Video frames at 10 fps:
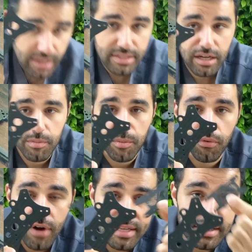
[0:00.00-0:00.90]
is going to be
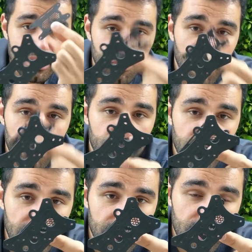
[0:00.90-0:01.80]
bracing the bottom
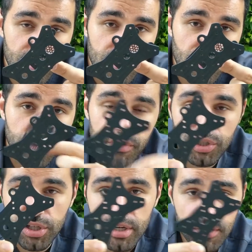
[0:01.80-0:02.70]
plate, so the
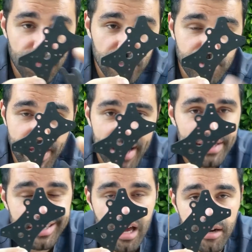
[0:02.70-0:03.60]
rigidity front to back
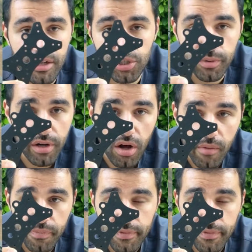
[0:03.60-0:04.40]
is not an issue at all.